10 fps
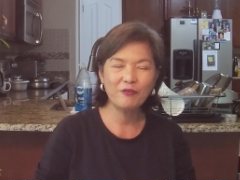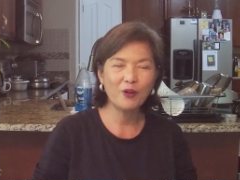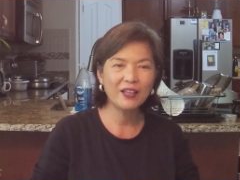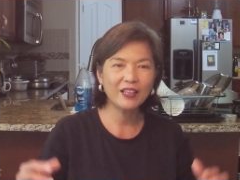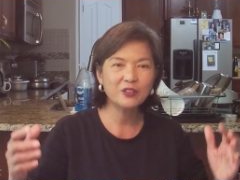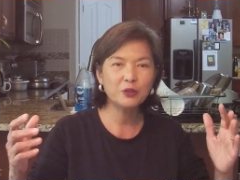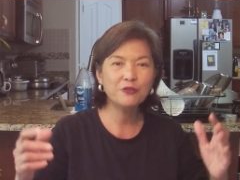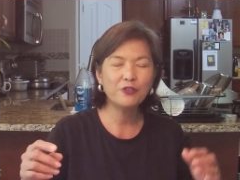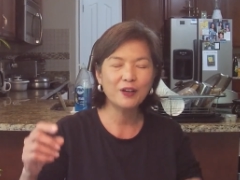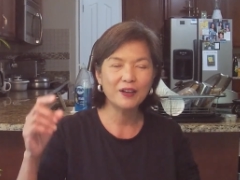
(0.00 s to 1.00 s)
before I get too
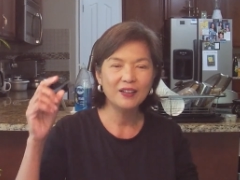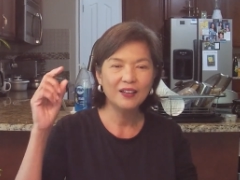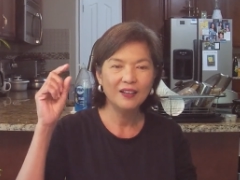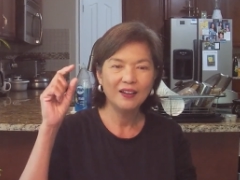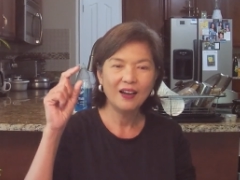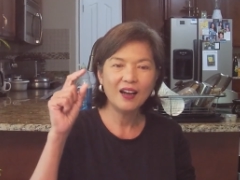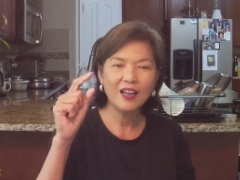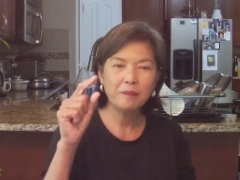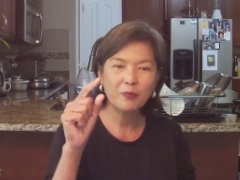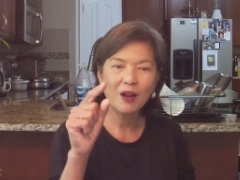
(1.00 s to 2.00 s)
far,
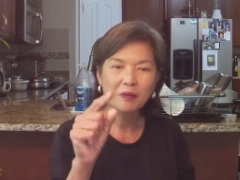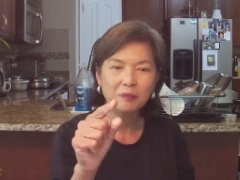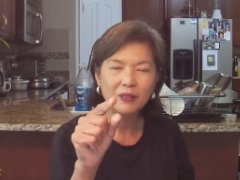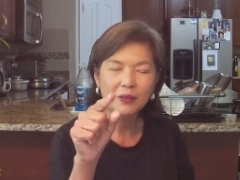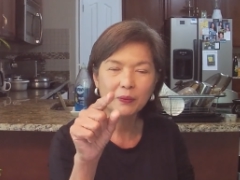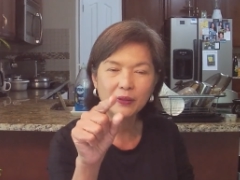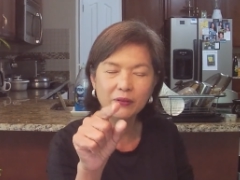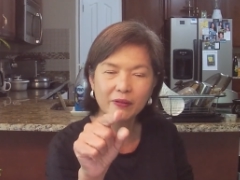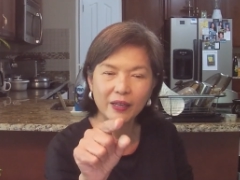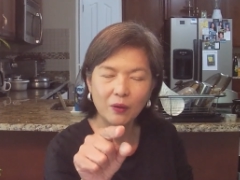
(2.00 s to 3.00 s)
I probably
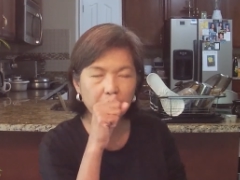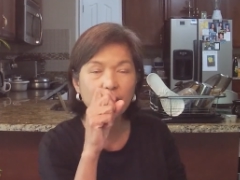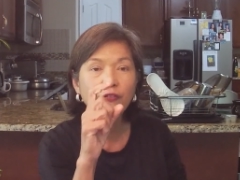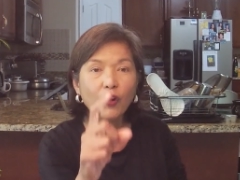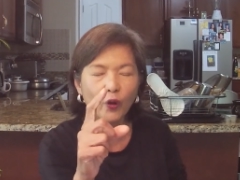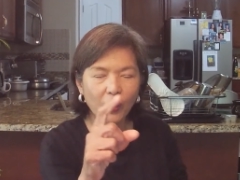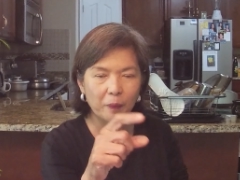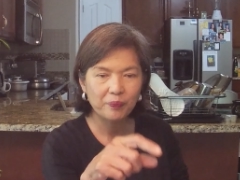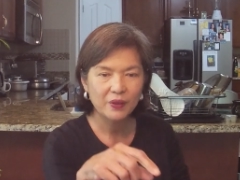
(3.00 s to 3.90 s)
would prefer